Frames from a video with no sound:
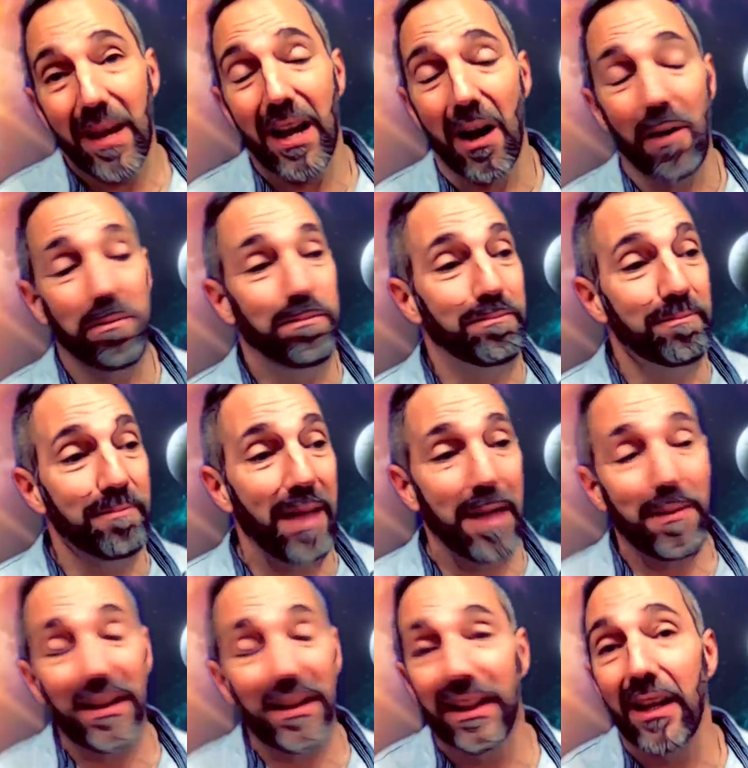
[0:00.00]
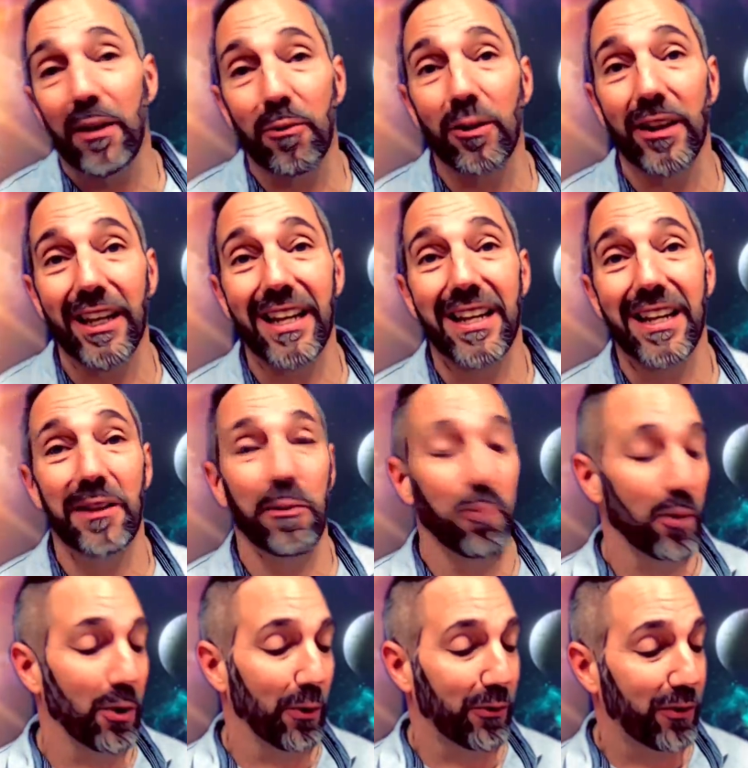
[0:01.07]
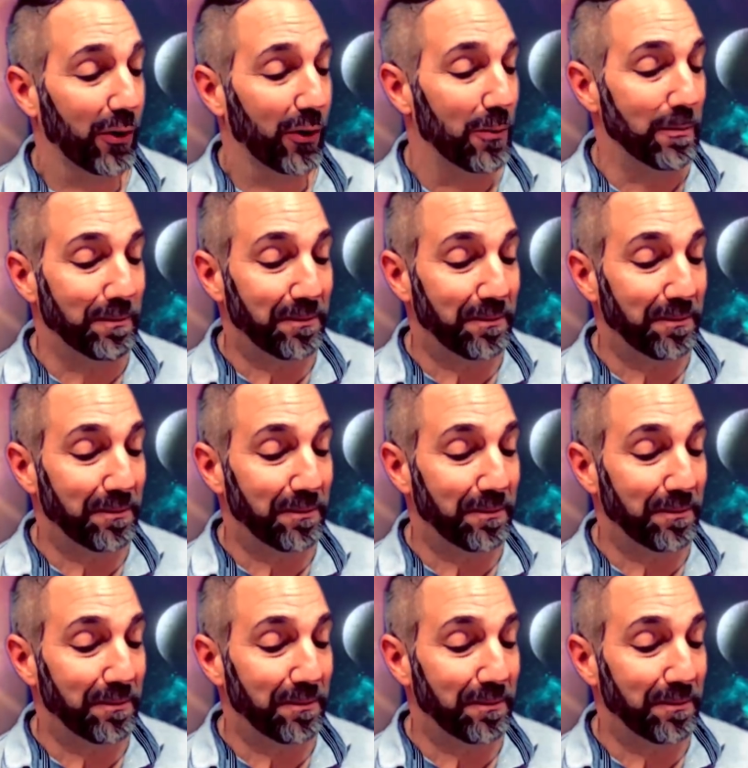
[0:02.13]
you know, maybe literally in the world too.